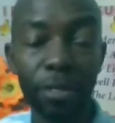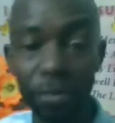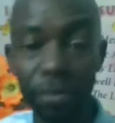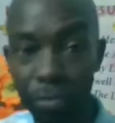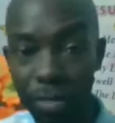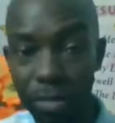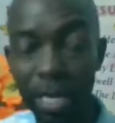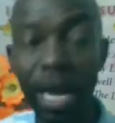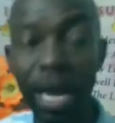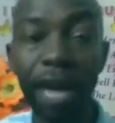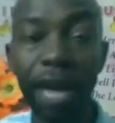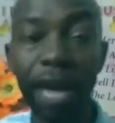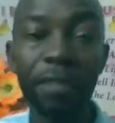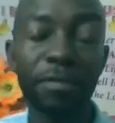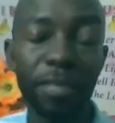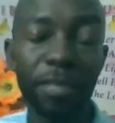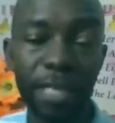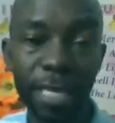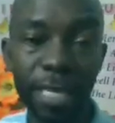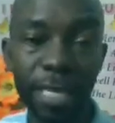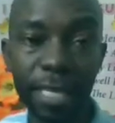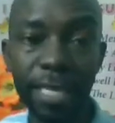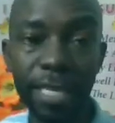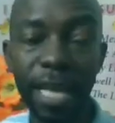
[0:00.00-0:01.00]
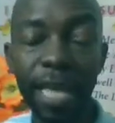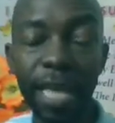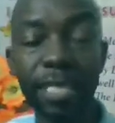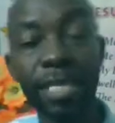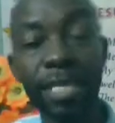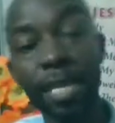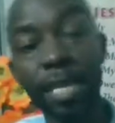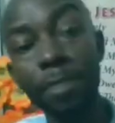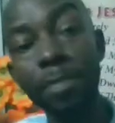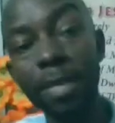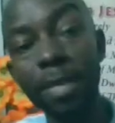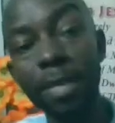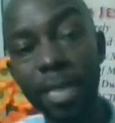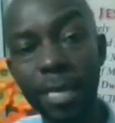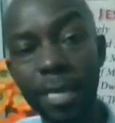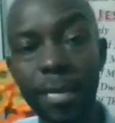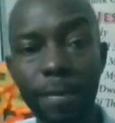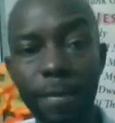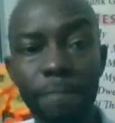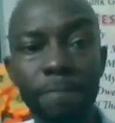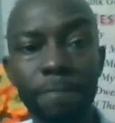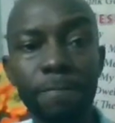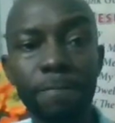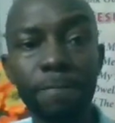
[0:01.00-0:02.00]
We have said that. Number
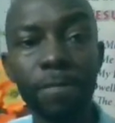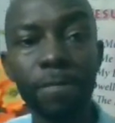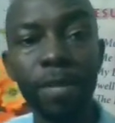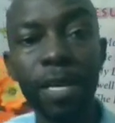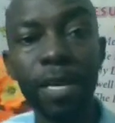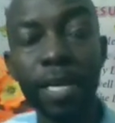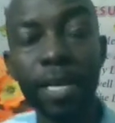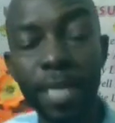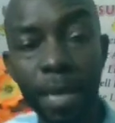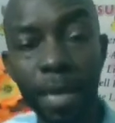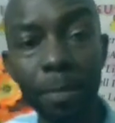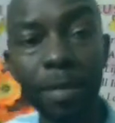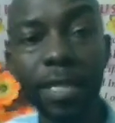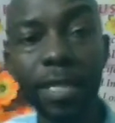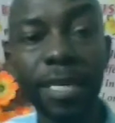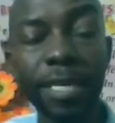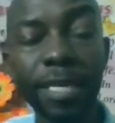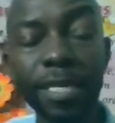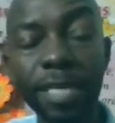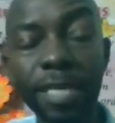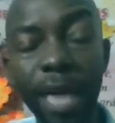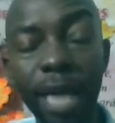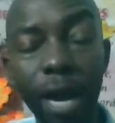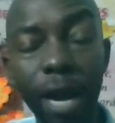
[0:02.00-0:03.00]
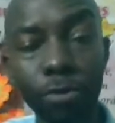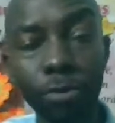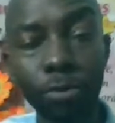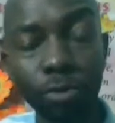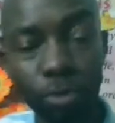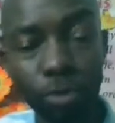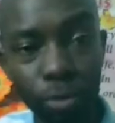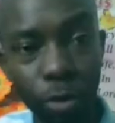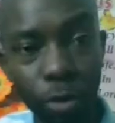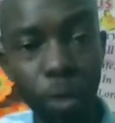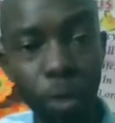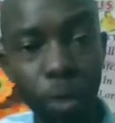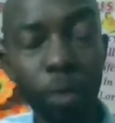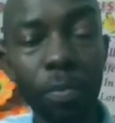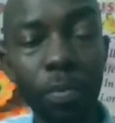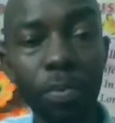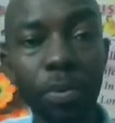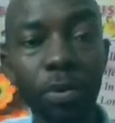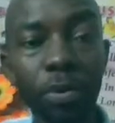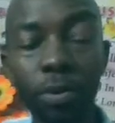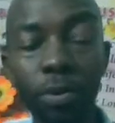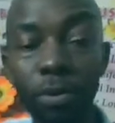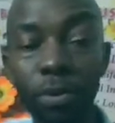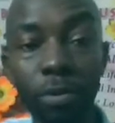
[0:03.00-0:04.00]
three, how to cope
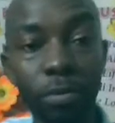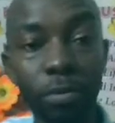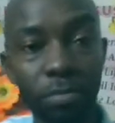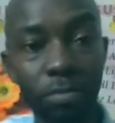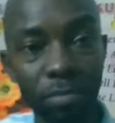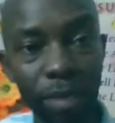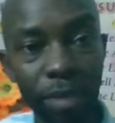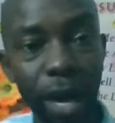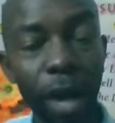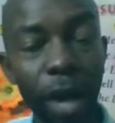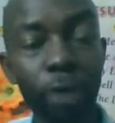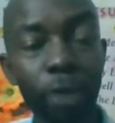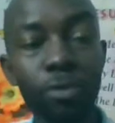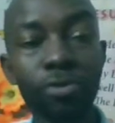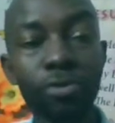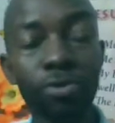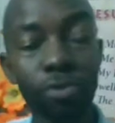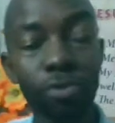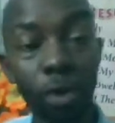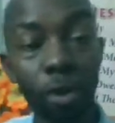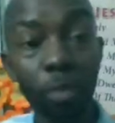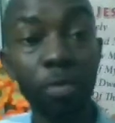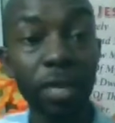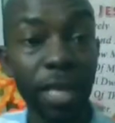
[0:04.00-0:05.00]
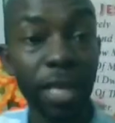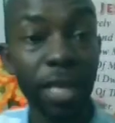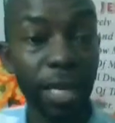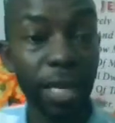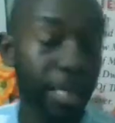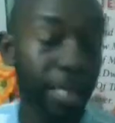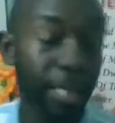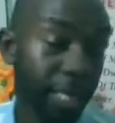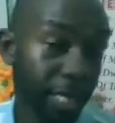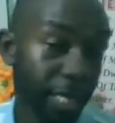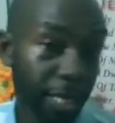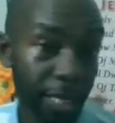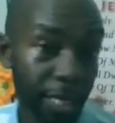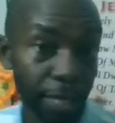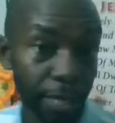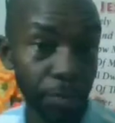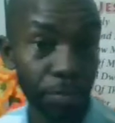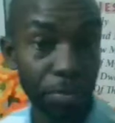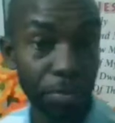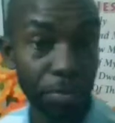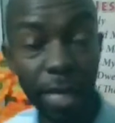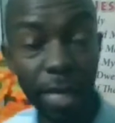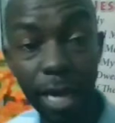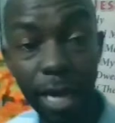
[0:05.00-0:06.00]
with a
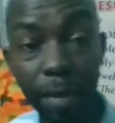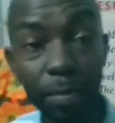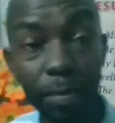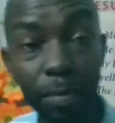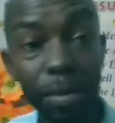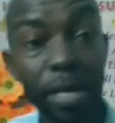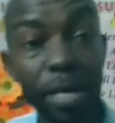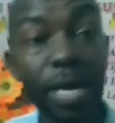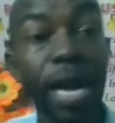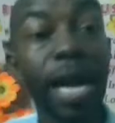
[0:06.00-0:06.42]
breakup.